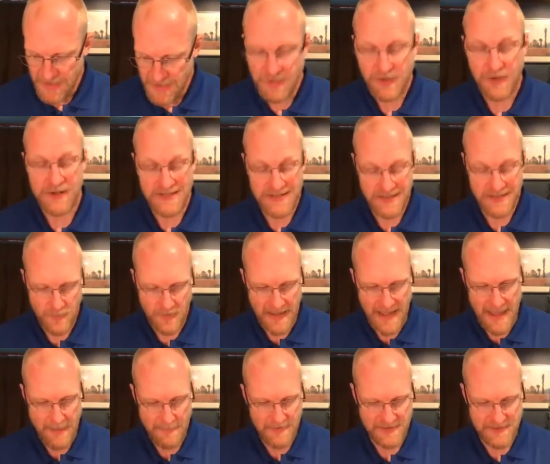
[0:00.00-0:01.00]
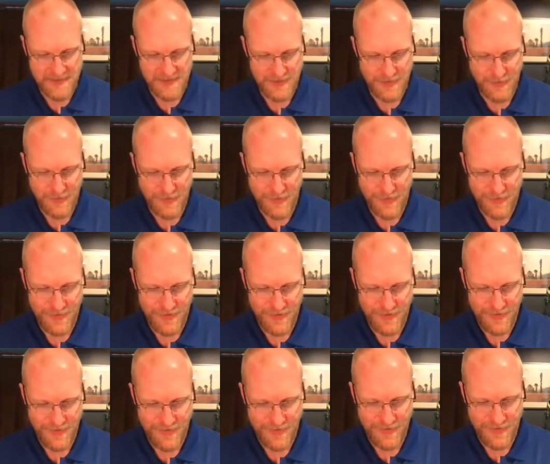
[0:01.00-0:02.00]
notice that what happens is,
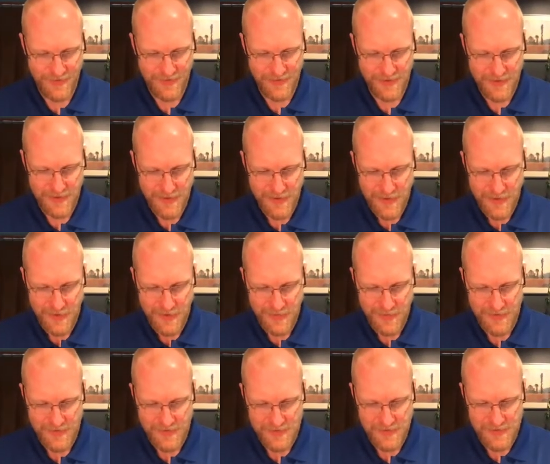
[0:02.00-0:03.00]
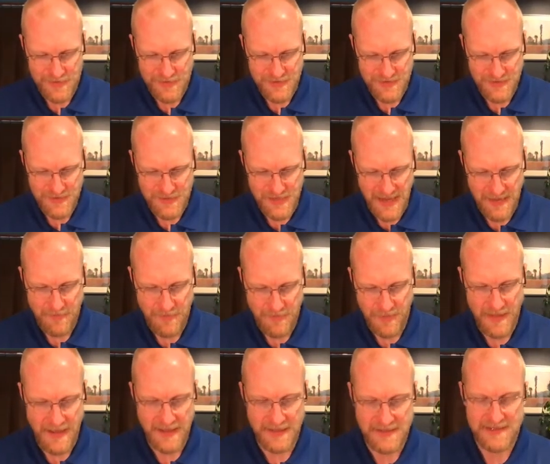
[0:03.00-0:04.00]
that all the
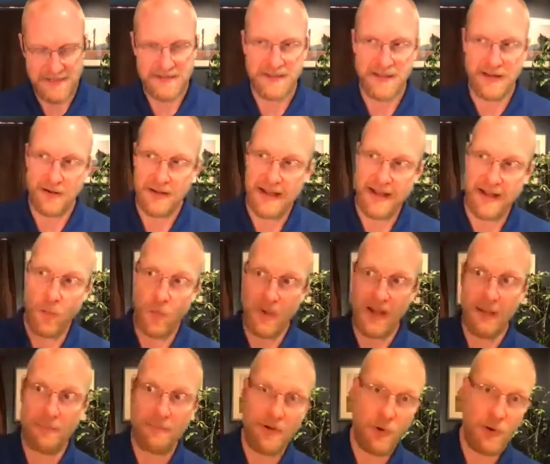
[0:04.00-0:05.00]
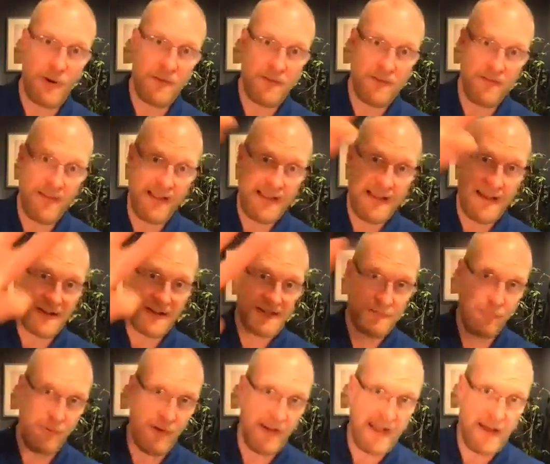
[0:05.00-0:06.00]
Japhethites, kind of went up north, and they kind of
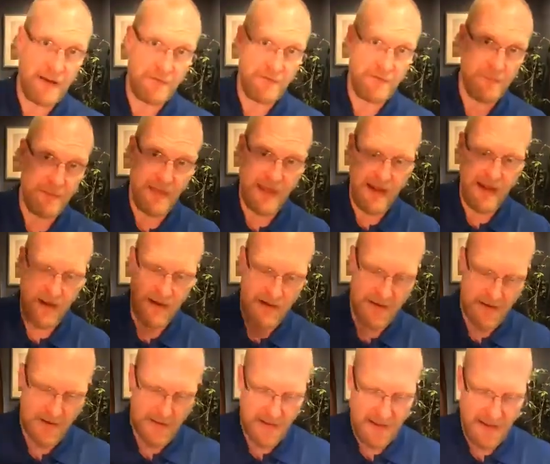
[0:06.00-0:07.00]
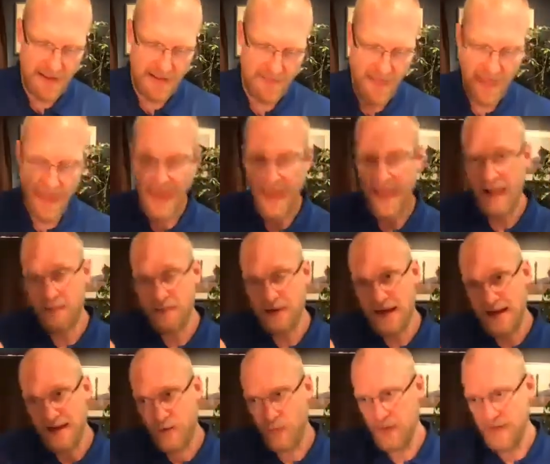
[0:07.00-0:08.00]
spread out from there. And Ham
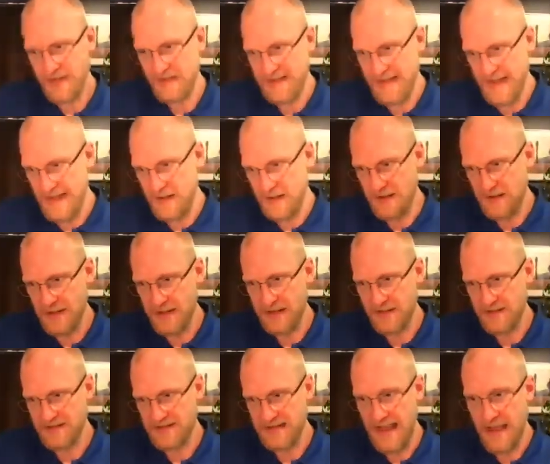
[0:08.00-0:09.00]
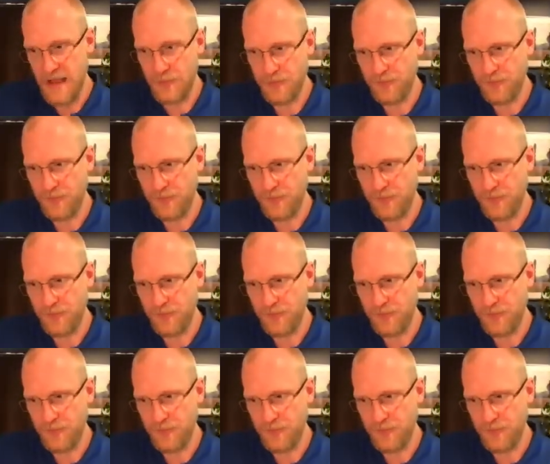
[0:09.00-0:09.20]
kind of went down south